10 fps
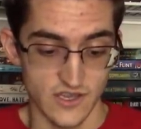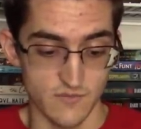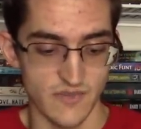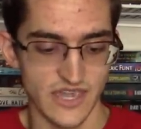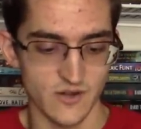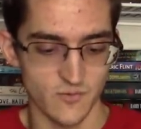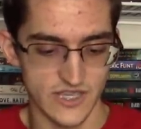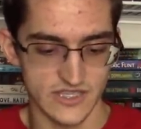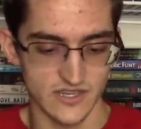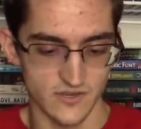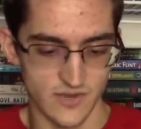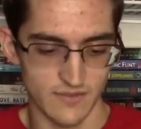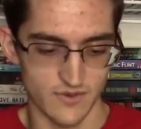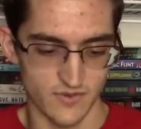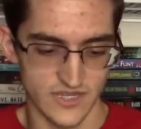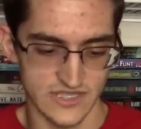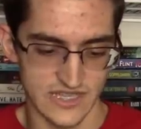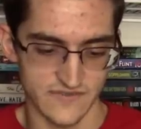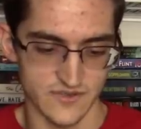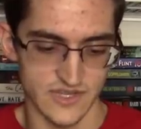Megan waits to unwrap her present
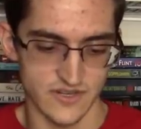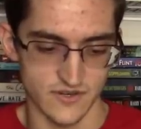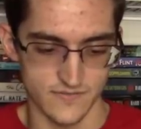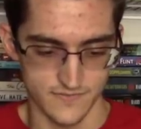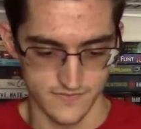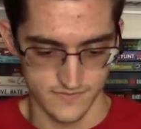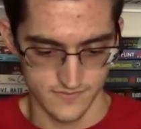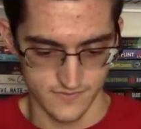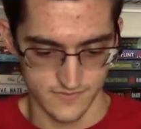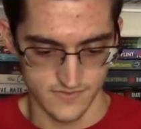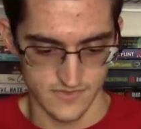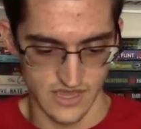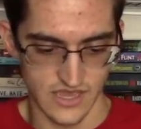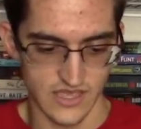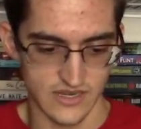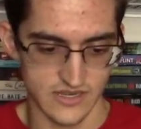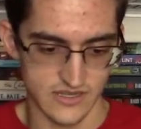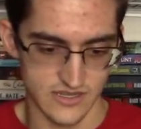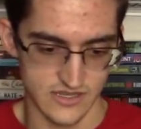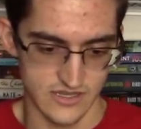after dinner. And, uh,